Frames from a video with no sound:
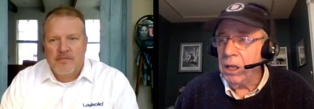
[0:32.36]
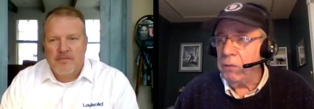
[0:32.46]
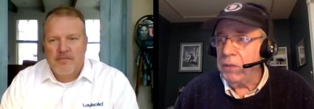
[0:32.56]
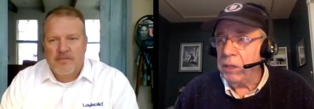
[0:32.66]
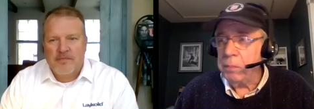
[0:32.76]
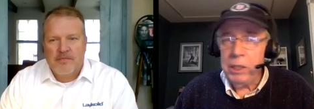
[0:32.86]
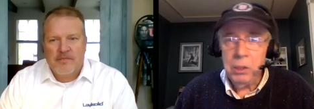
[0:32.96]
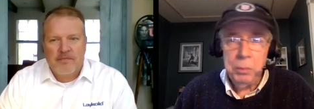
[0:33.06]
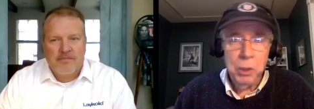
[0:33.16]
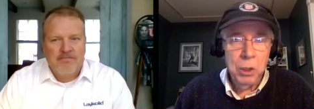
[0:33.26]
Speaker 1: of their
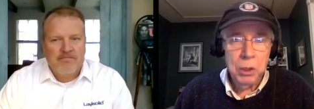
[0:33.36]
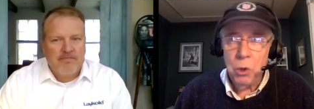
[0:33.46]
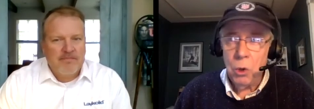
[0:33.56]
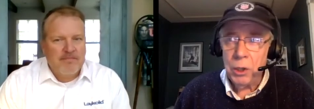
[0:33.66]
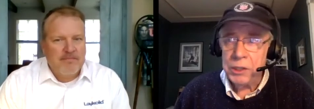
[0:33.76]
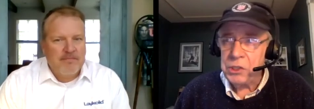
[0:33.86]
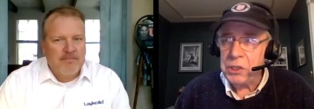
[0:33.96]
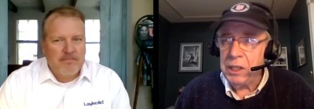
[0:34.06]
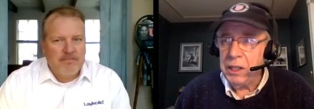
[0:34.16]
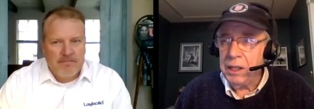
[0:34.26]
pickleball
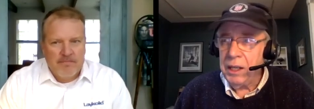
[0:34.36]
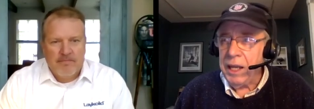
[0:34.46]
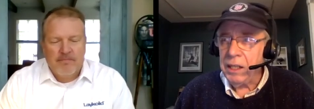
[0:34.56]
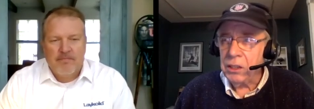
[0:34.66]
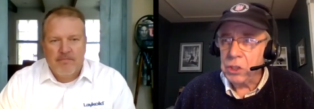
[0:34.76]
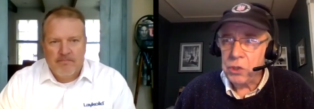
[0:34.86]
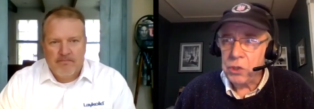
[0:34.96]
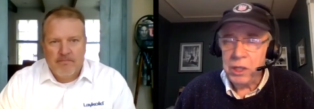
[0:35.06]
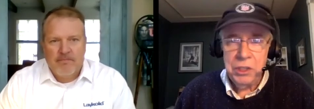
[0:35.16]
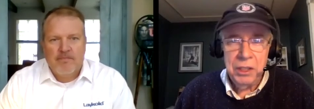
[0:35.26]
courts, a
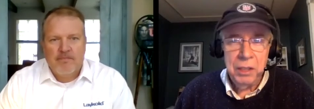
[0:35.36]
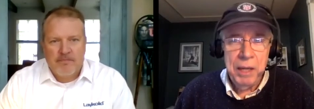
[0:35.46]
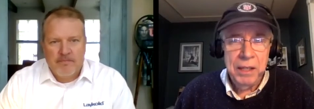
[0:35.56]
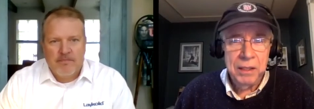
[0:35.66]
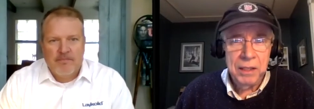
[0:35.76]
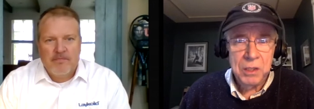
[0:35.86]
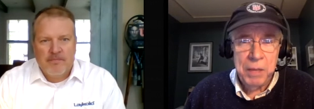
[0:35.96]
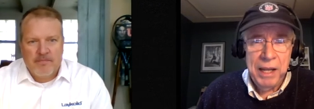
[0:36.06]
construction and maintenance